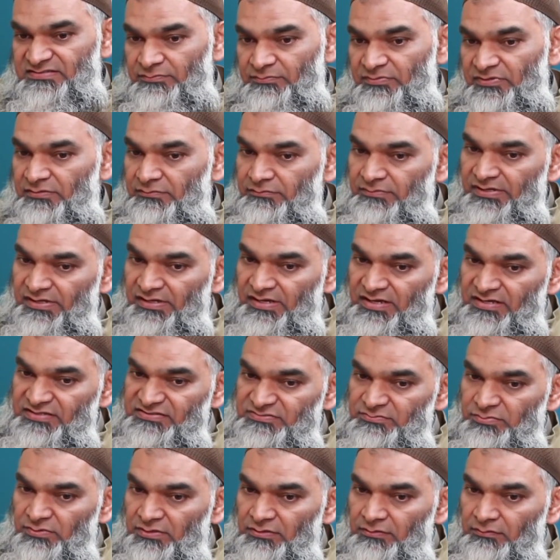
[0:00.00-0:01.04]
somebody may
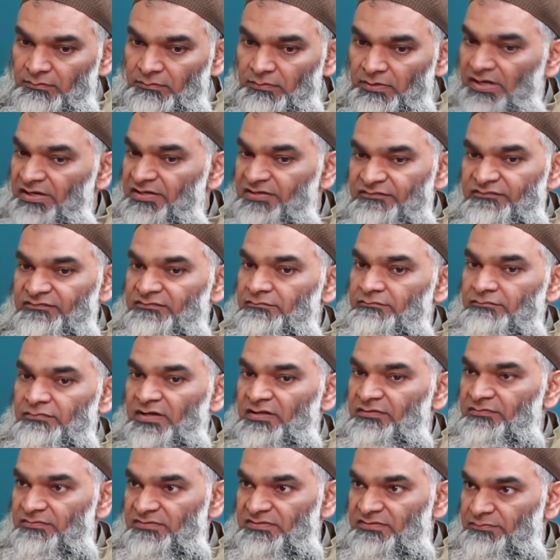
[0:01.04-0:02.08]
ask, well, why even
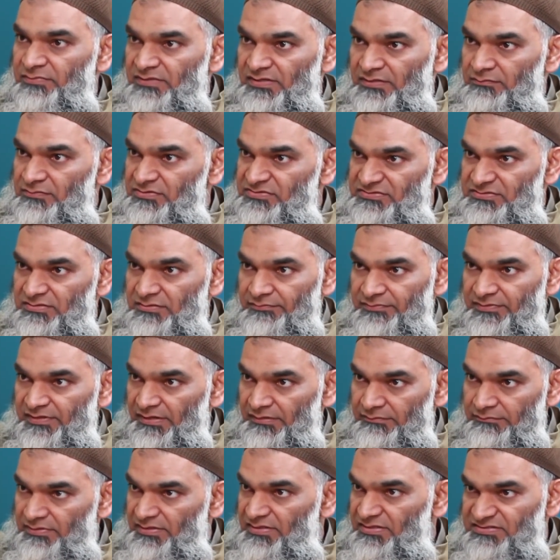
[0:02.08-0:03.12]
bother to be a Muslim
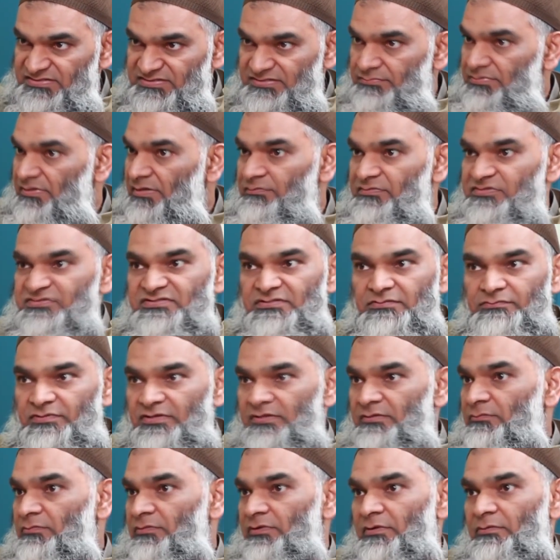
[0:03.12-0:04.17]
then? Mm-hmm. Because to be a
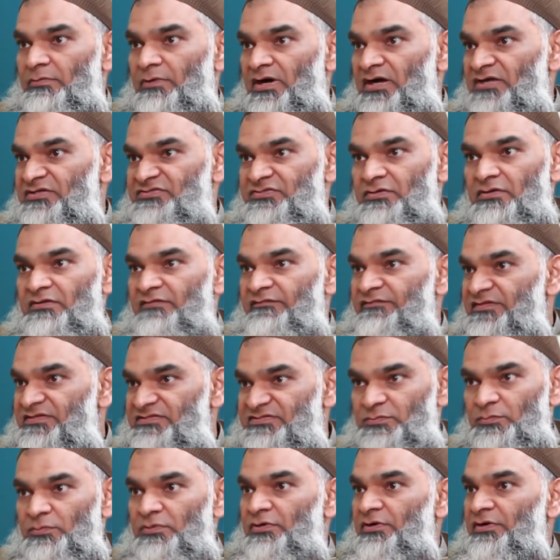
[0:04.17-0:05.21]
Muslim requires all of
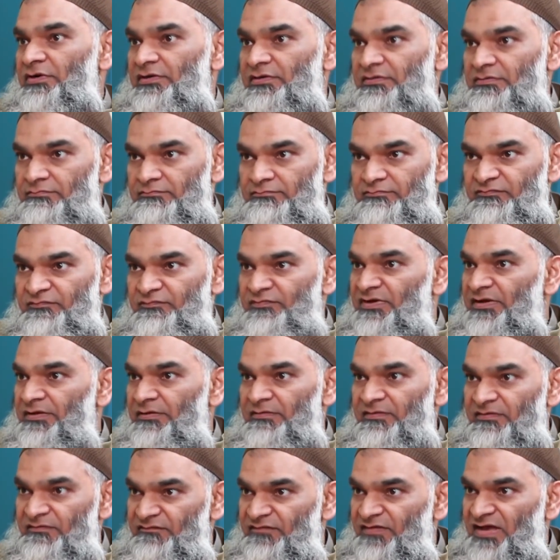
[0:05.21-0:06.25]
this work and
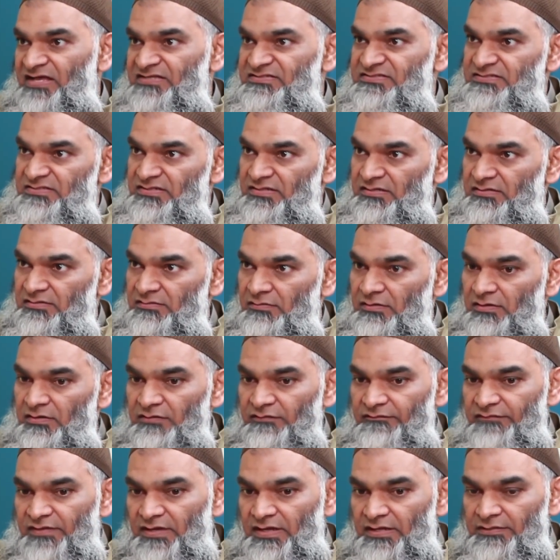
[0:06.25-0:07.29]
prayer and fasting and
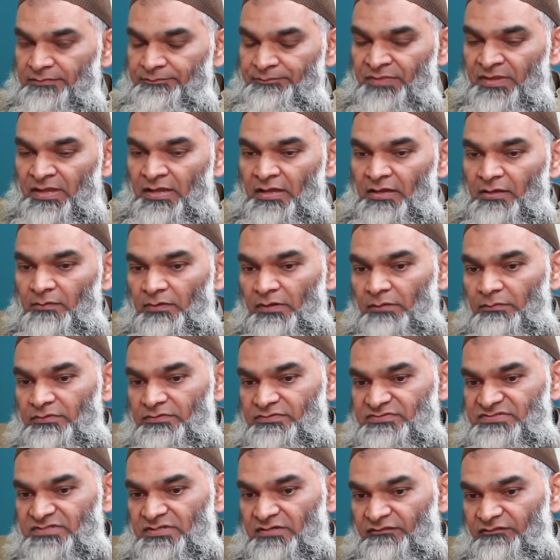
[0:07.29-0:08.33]
all of that. Well, we
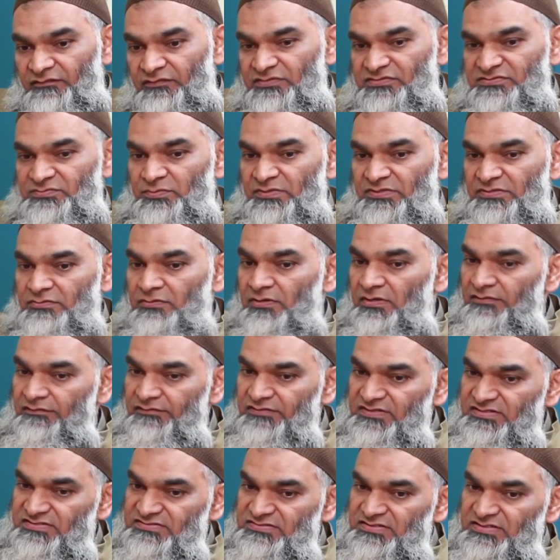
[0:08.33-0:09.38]
would say, first, we do all
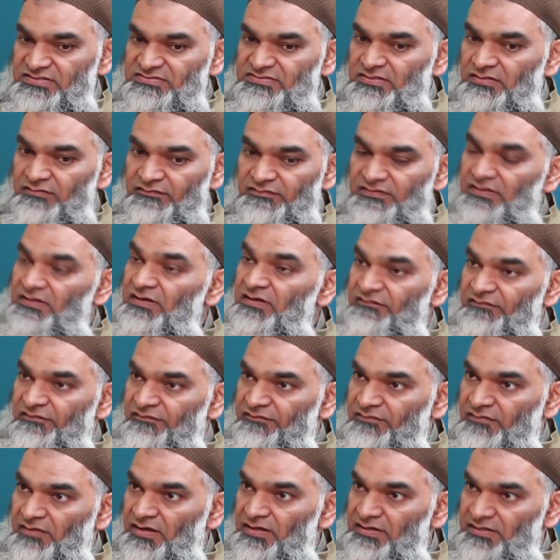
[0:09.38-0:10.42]
of these things out of the love
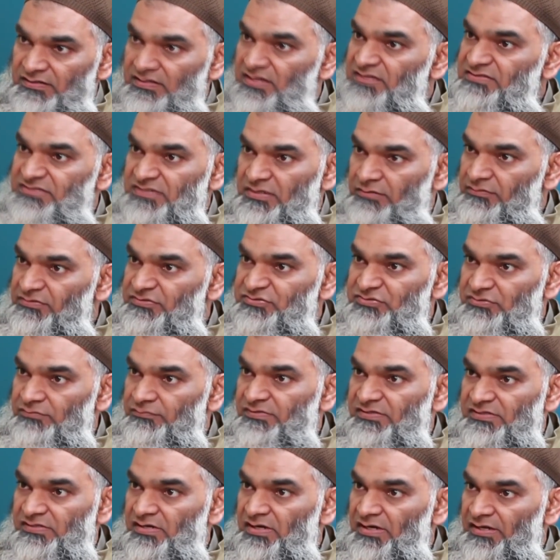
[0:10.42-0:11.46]
of God, and that's how it should
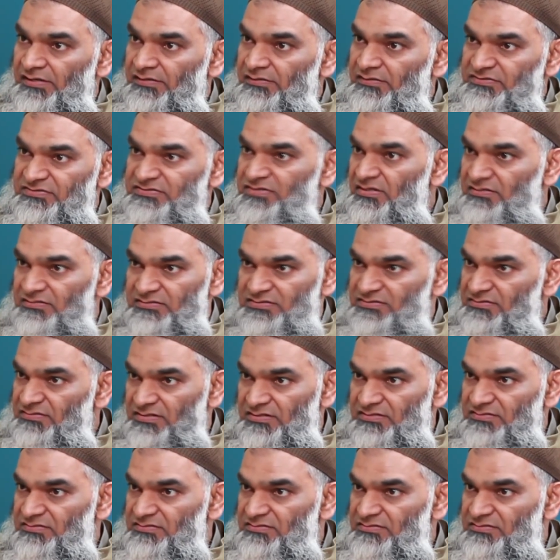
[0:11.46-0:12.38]
be done. It's not uh,